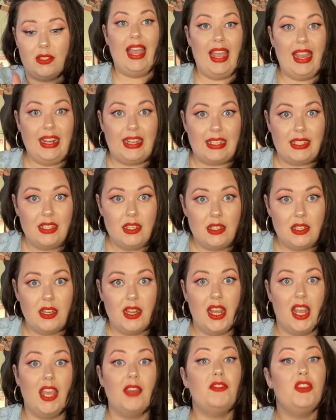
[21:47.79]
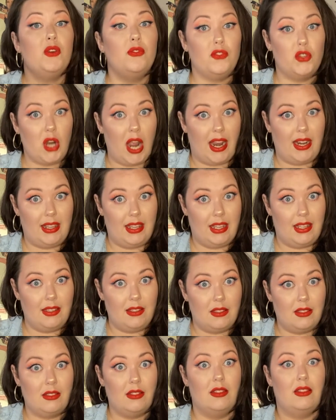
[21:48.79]
And if you've tried
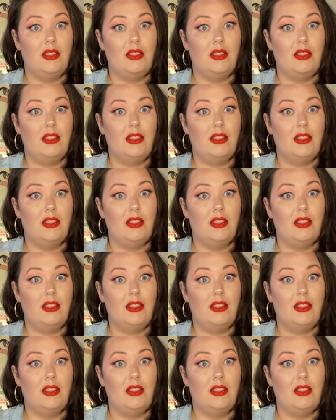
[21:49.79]
this,